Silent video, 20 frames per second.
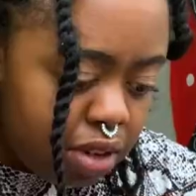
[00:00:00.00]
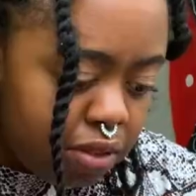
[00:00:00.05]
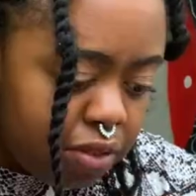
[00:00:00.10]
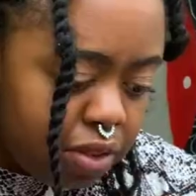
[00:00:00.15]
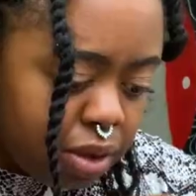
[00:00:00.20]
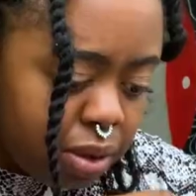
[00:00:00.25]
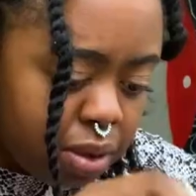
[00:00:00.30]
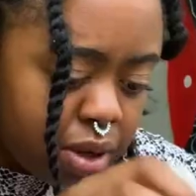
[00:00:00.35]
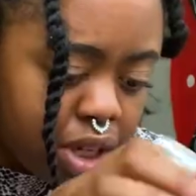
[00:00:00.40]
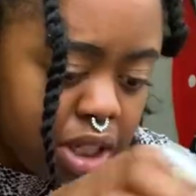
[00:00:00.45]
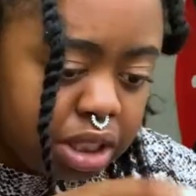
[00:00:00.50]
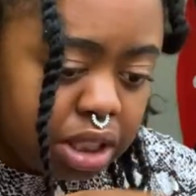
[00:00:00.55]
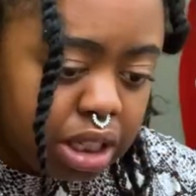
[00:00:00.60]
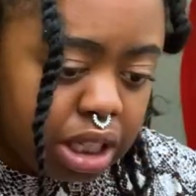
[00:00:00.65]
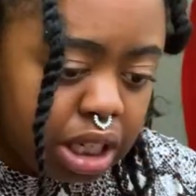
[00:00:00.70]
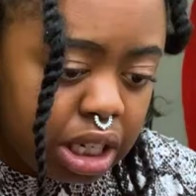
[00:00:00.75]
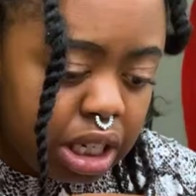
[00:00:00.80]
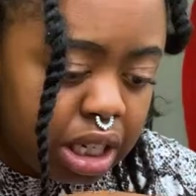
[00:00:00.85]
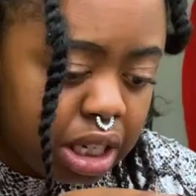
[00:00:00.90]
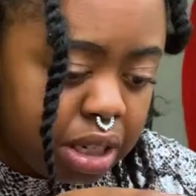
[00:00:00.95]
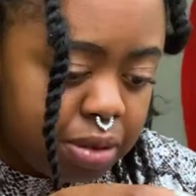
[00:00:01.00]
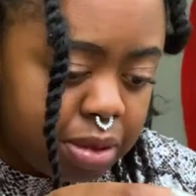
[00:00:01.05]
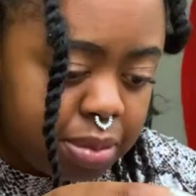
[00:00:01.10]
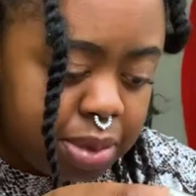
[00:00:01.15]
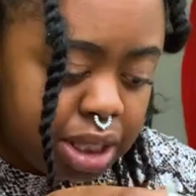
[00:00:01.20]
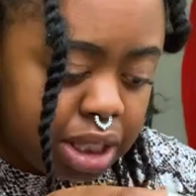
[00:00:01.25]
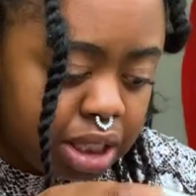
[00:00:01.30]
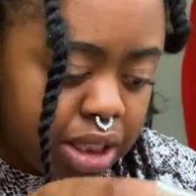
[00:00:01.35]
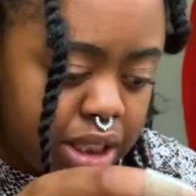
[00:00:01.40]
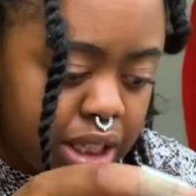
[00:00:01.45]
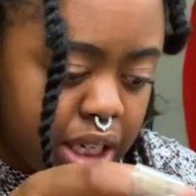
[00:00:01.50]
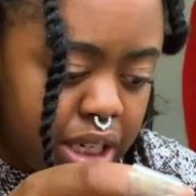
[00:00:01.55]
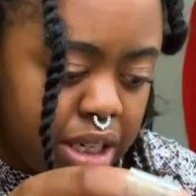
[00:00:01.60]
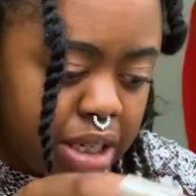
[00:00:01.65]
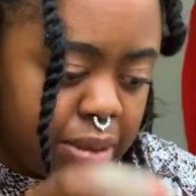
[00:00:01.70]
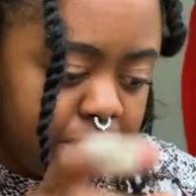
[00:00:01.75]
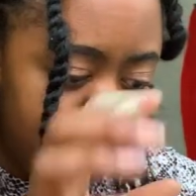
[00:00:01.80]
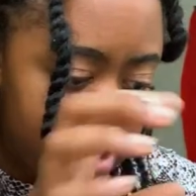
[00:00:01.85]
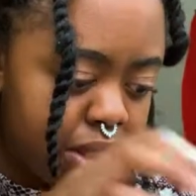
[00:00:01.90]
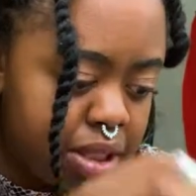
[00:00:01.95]
If you are a child that would be excited
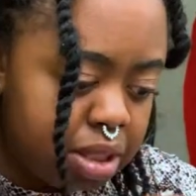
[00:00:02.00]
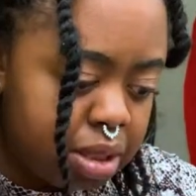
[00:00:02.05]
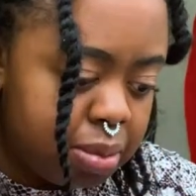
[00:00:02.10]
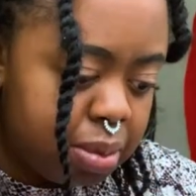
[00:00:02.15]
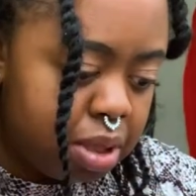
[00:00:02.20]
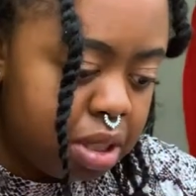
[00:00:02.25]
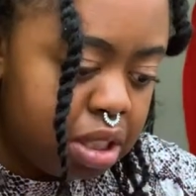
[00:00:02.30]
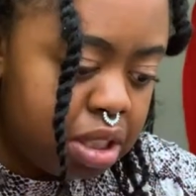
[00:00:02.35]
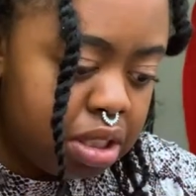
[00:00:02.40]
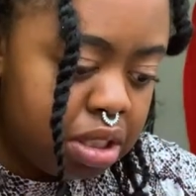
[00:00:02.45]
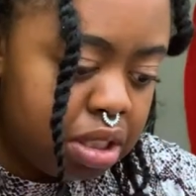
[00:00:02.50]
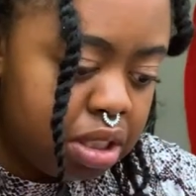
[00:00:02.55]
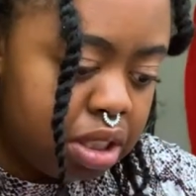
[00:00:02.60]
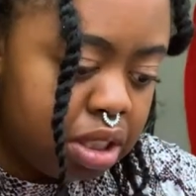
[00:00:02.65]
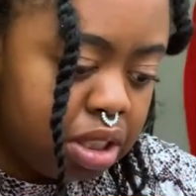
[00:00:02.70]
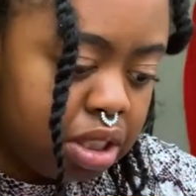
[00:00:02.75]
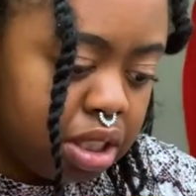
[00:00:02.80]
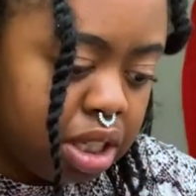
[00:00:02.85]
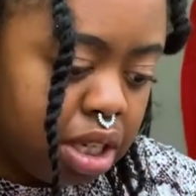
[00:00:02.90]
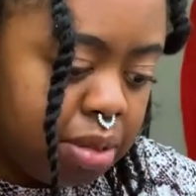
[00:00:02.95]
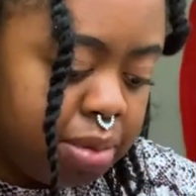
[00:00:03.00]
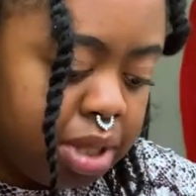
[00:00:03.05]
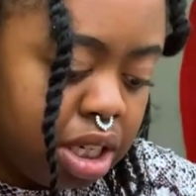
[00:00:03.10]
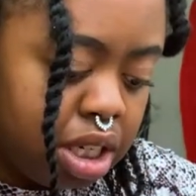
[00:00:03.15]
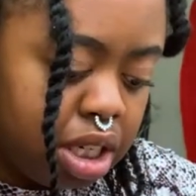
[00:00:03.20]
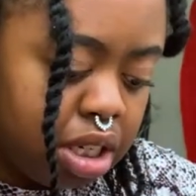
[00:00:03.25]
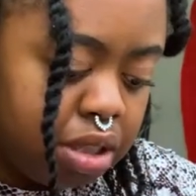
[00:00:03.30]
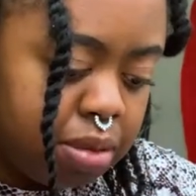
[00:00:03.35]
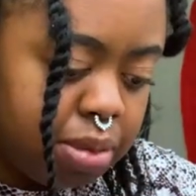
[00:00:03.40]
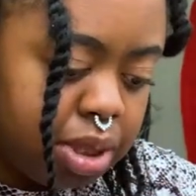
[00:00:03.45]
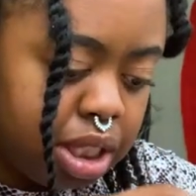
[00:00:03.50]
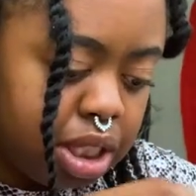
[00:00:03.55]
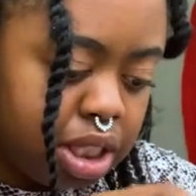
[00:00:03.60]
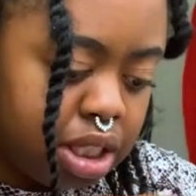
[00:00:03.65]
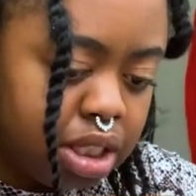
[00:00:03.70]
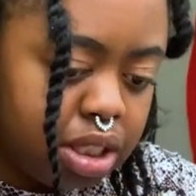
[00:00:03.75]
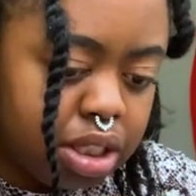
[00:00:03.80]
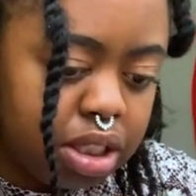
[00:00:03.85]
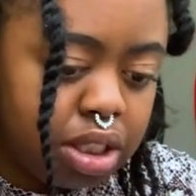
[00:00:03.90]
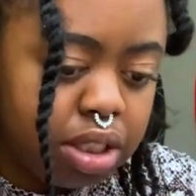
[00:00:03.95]
about this part, let me know,
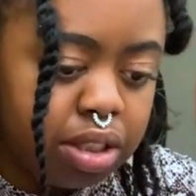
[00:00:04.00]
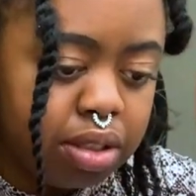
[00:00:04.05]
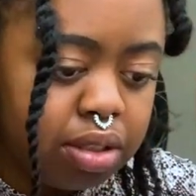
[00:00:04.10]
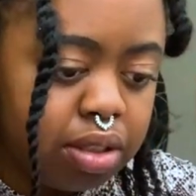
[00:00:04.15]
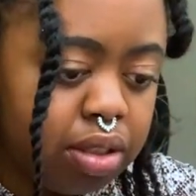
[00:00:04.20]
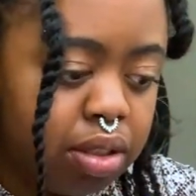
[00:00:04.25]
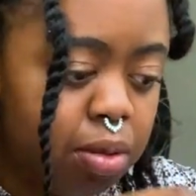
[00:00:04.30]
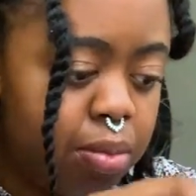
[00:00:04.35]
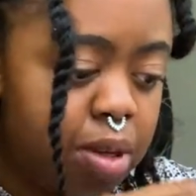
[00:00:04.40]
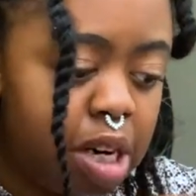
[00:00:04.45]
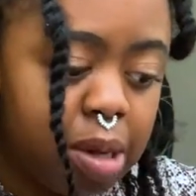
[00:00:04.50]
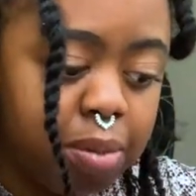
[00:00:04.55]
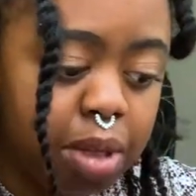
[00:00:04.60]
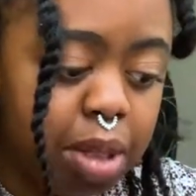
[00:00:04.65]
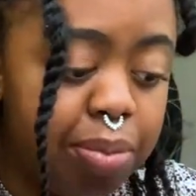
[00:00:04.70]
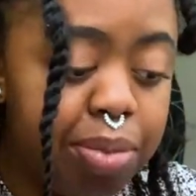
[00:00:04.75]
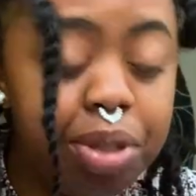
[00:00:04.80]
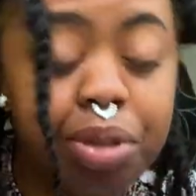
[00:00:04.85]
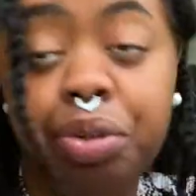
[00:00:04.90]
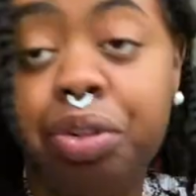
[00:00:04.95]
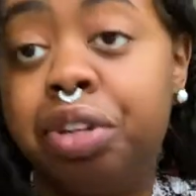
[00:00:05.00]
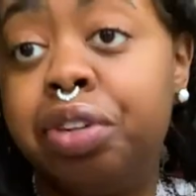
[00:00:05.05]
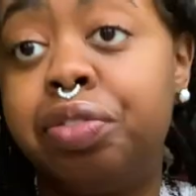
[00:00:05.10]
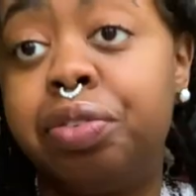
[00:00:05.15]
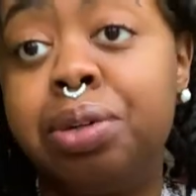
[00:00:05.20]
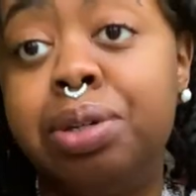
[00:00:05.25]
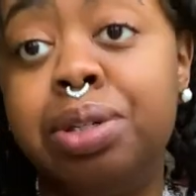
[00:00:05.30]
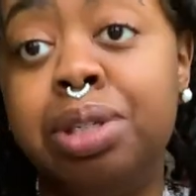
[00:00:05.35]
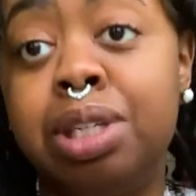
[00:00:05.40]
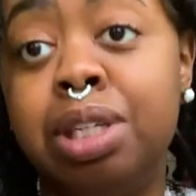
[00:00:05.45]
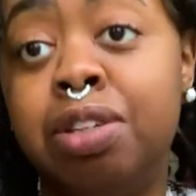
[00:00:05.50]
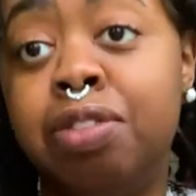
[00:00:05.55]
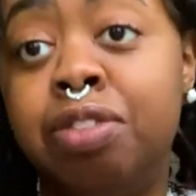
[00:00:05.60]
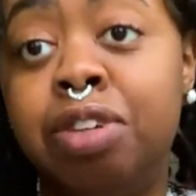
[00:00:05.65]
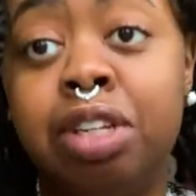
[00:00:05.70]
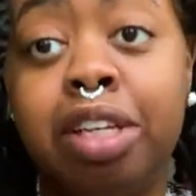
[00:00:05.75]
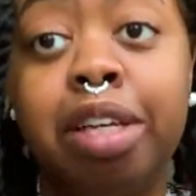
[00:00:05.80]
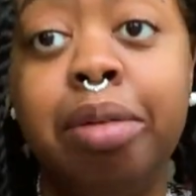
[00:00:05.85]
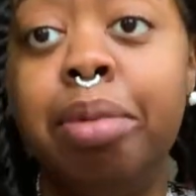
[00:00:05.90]
because you probably built differently